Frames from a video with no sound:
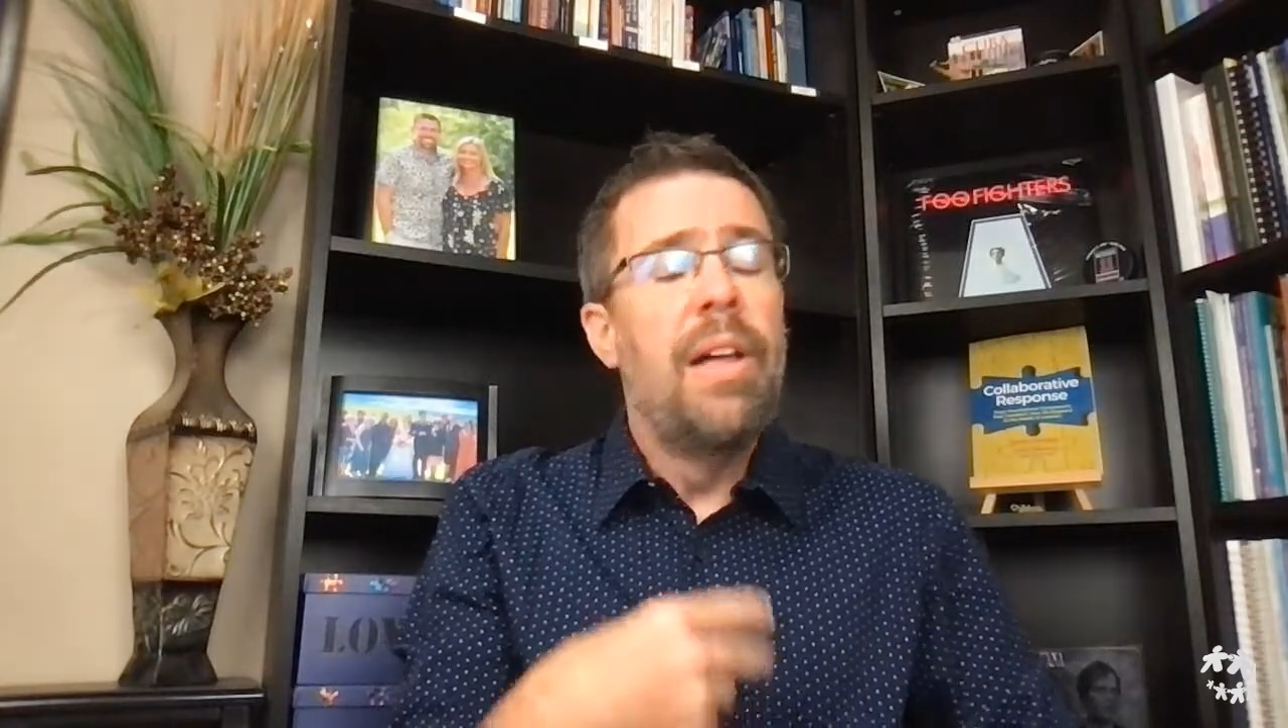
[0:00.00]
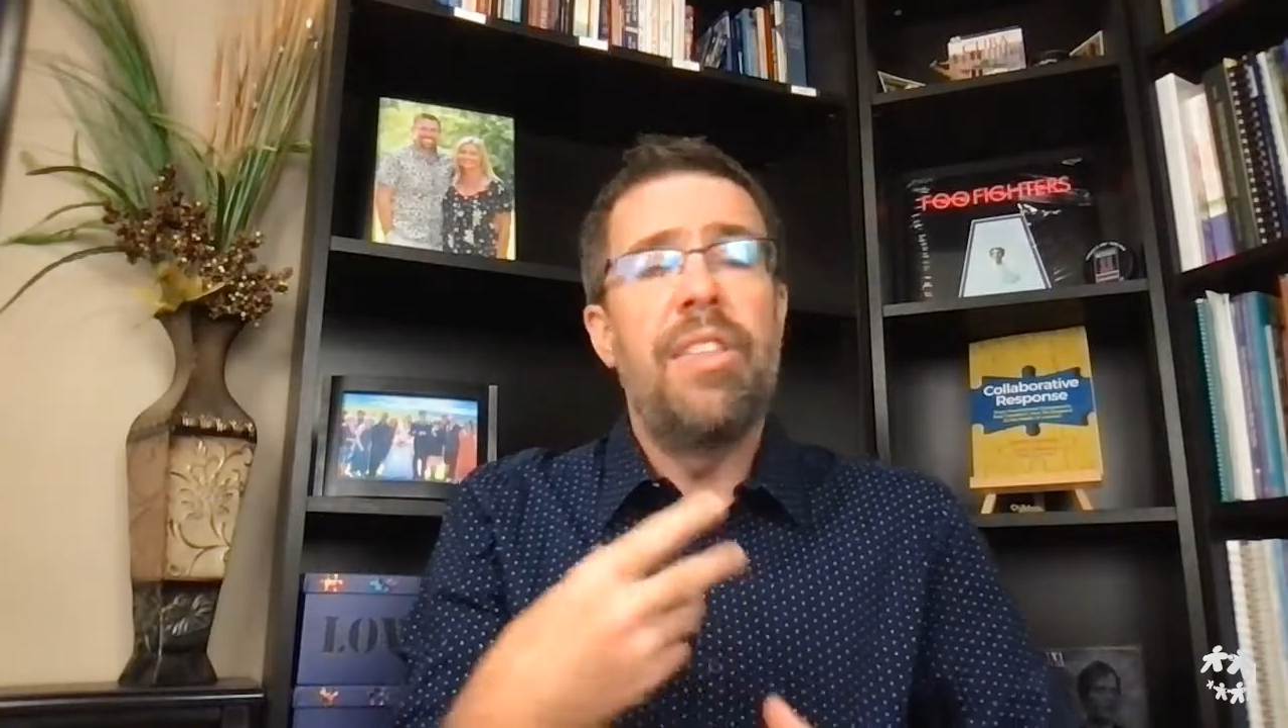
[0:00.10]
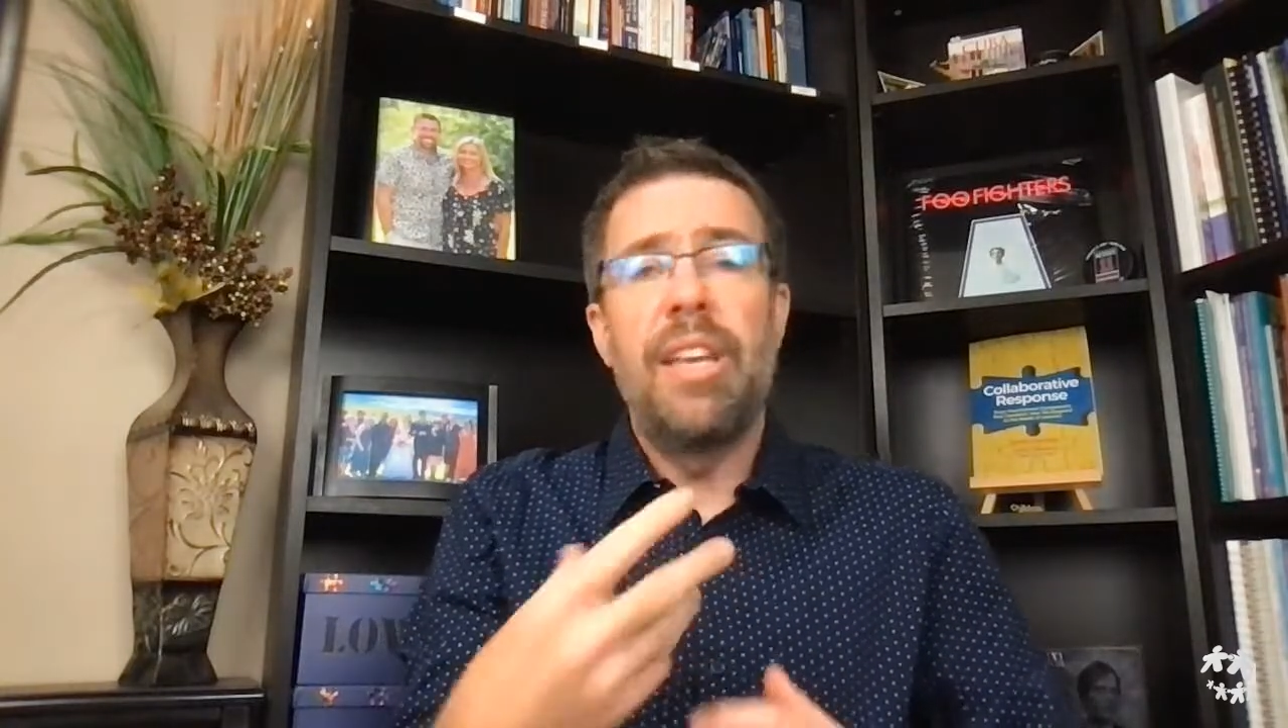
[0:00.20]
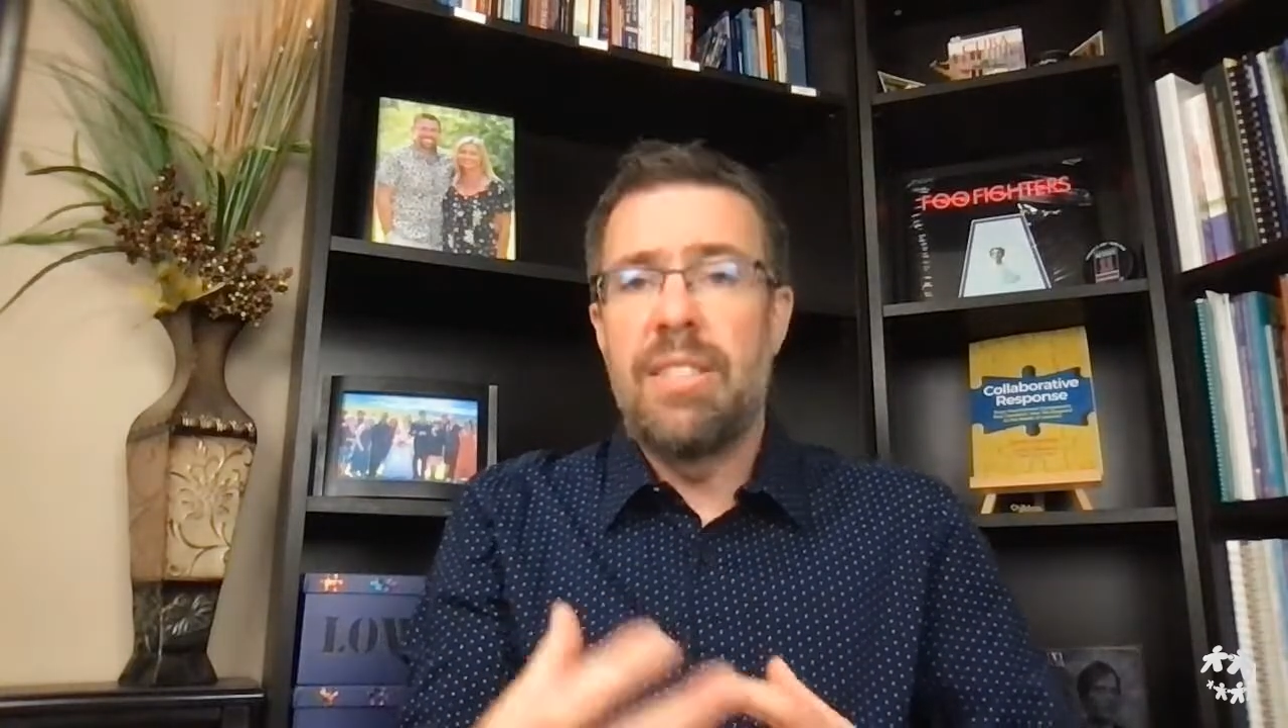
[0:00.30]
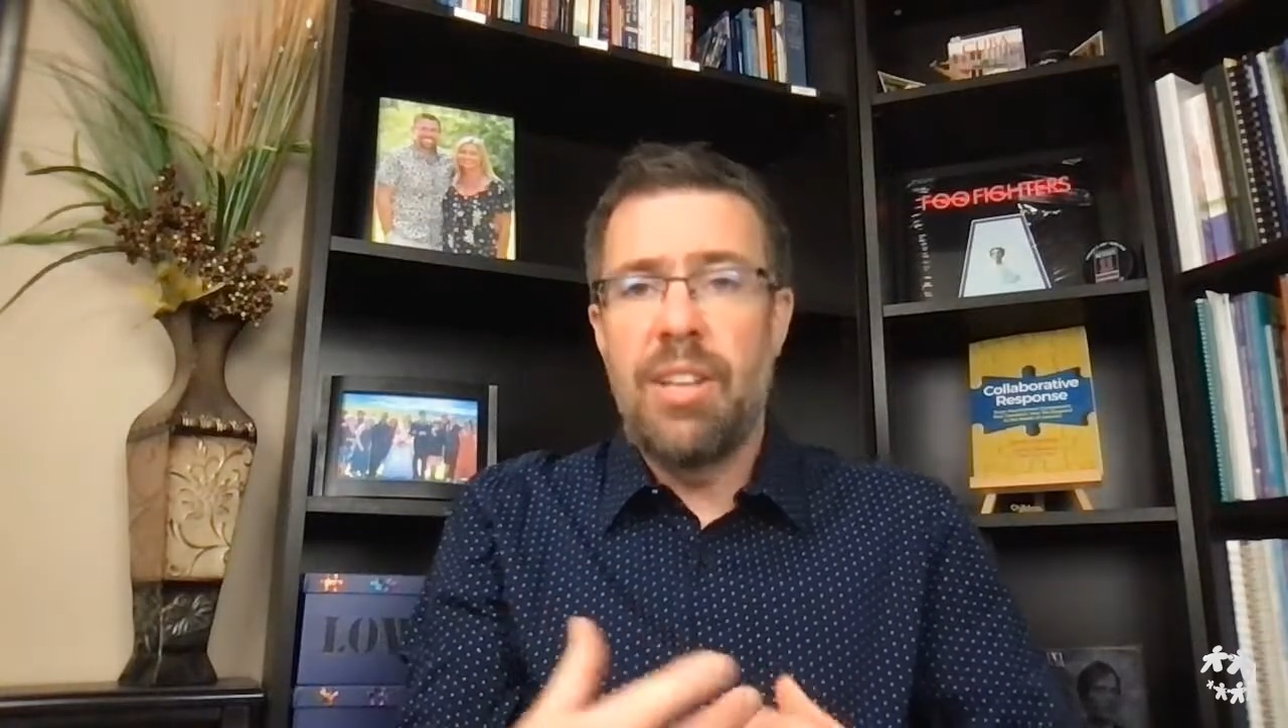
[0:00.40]

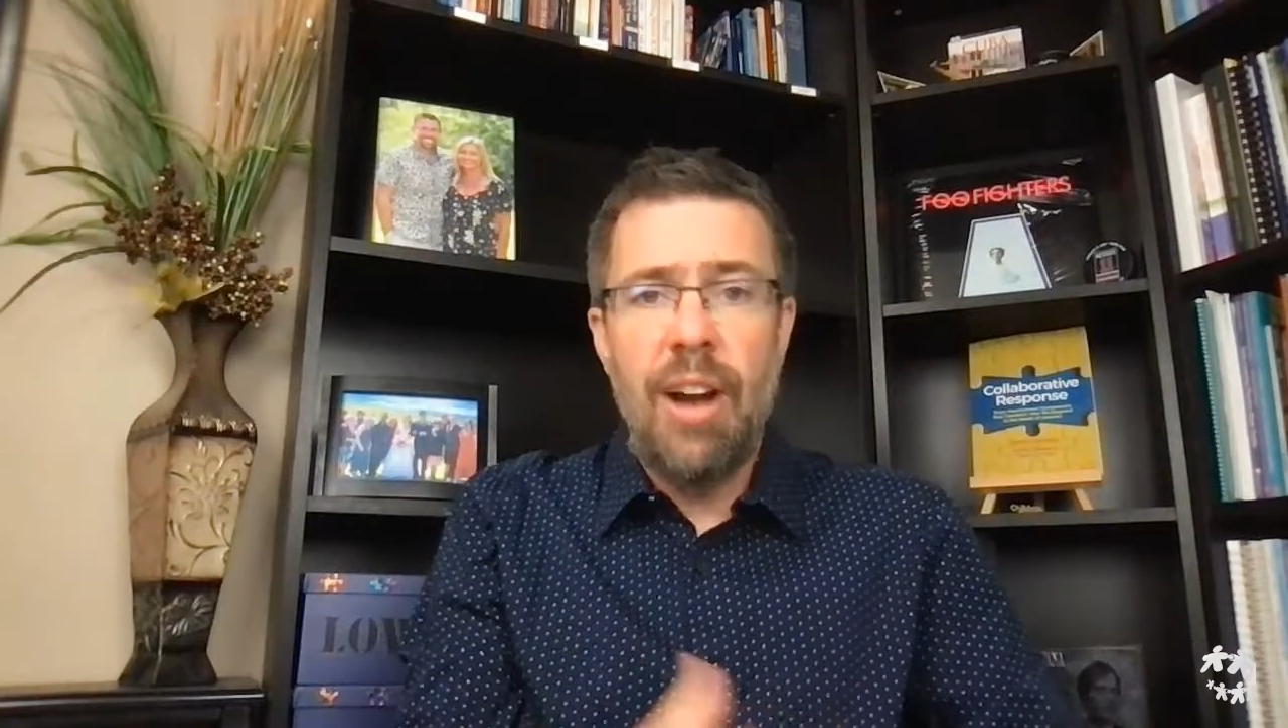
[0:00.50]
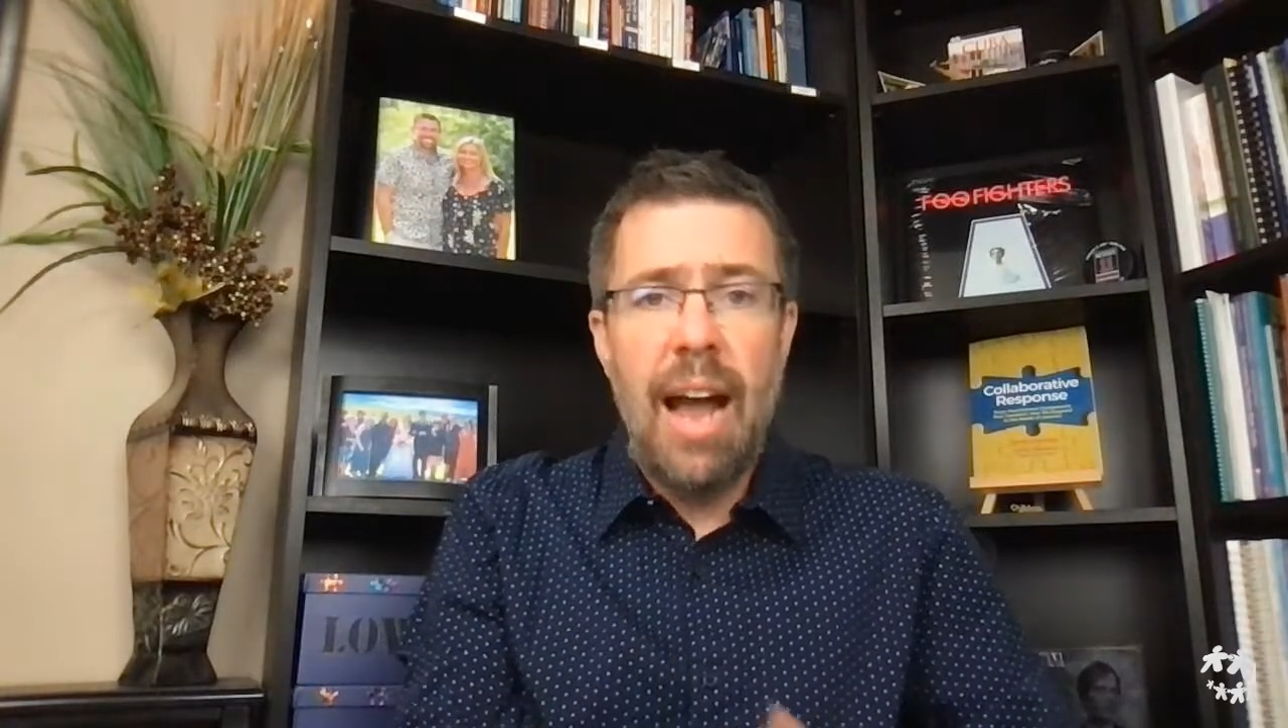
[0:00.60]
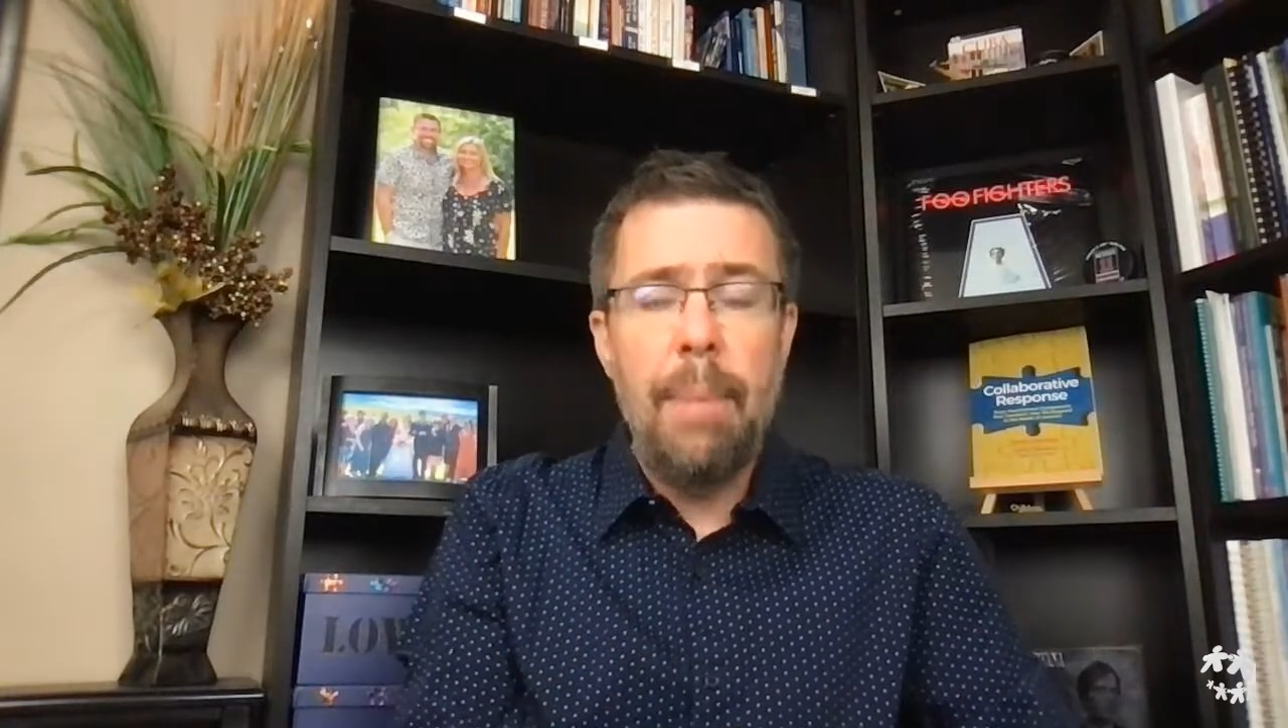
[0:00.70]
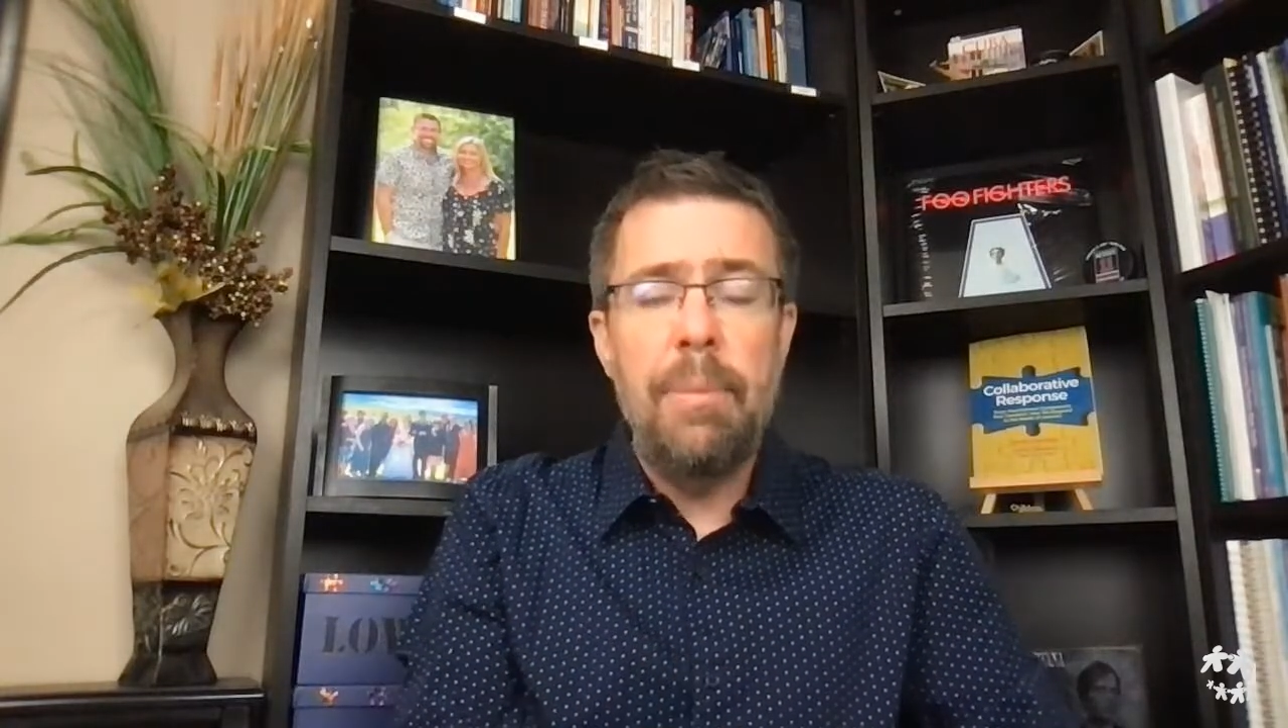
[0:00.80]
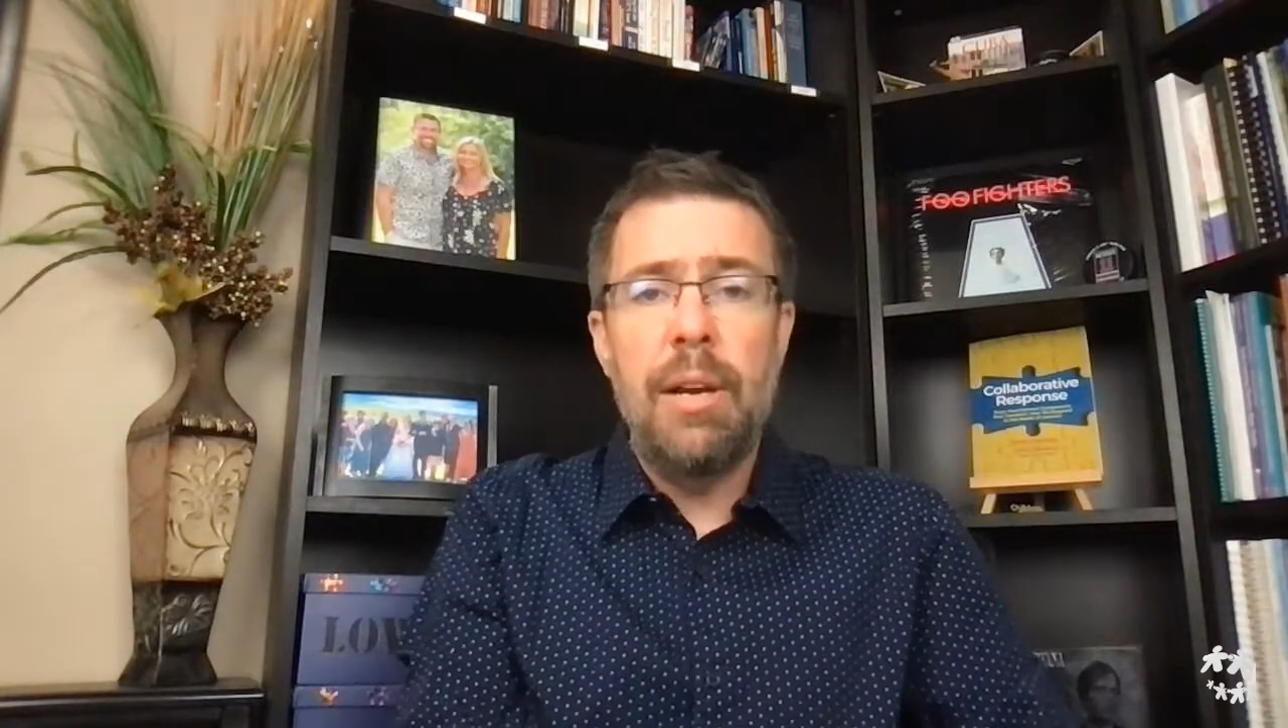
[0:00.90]
things that are
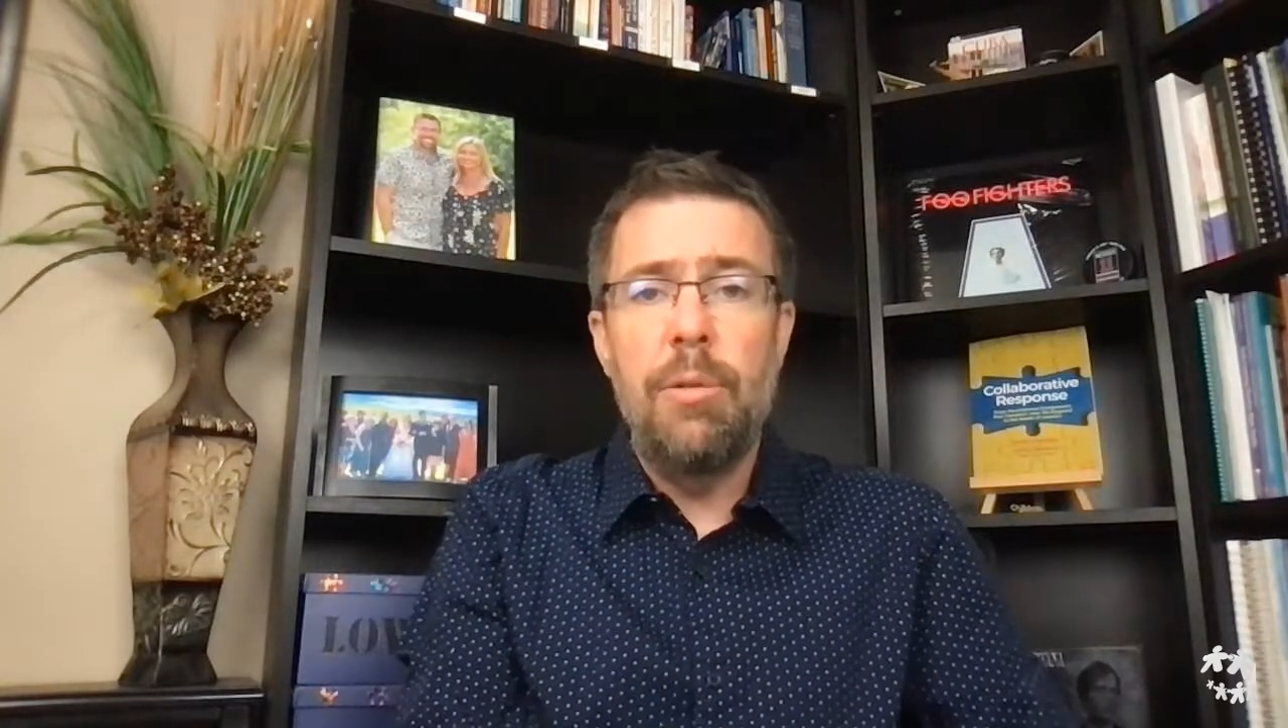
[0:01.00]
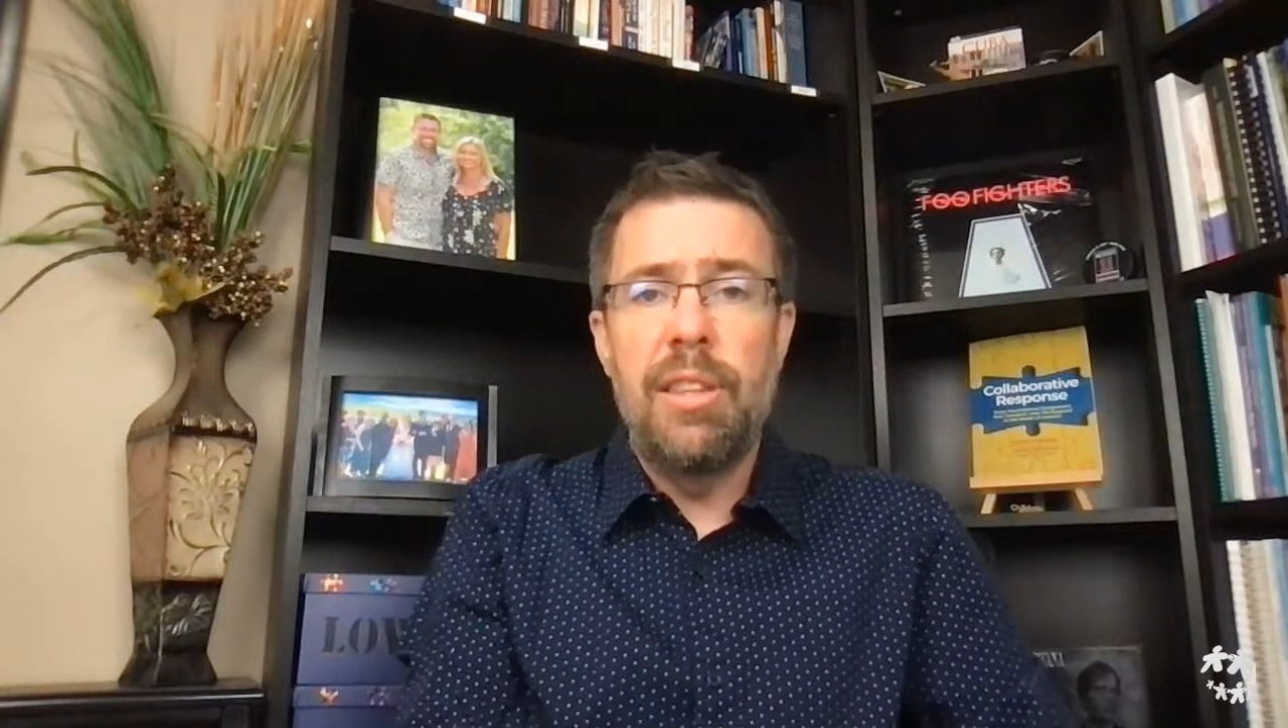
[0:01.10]
happening